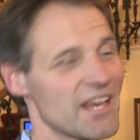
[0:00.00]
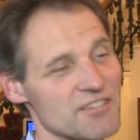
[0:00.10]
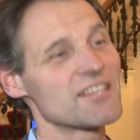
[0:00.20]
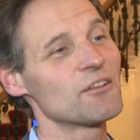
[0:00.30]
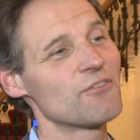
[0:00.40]

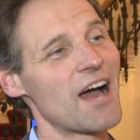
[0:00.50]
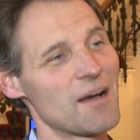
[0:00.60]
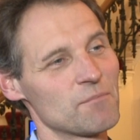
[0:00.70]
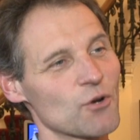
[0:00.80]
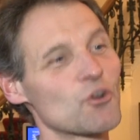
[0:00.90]

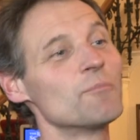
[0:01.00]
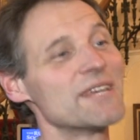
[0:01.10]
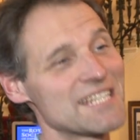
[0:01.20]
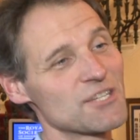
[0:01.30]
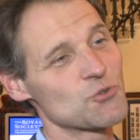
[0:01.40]
self-harm,
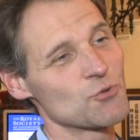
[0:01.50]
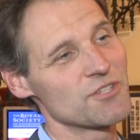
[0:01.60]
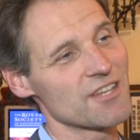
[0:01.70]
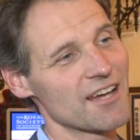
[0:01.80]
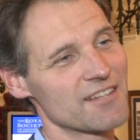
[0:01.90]
committing
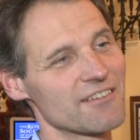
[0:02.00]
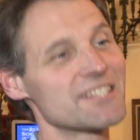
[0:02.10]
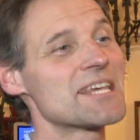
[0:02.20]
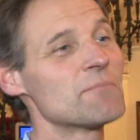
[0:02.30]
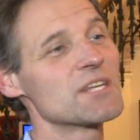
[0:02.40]
suicide, or
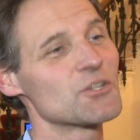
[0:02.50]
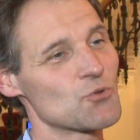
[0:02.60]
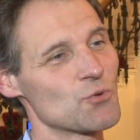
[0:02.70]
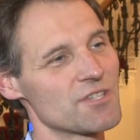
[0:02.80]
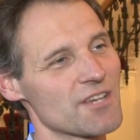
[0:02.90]
attempting
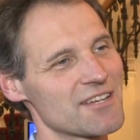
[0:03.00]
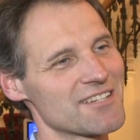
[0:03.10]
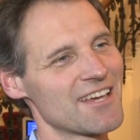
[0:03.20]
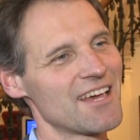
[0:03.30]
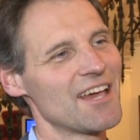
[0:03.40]
suicide.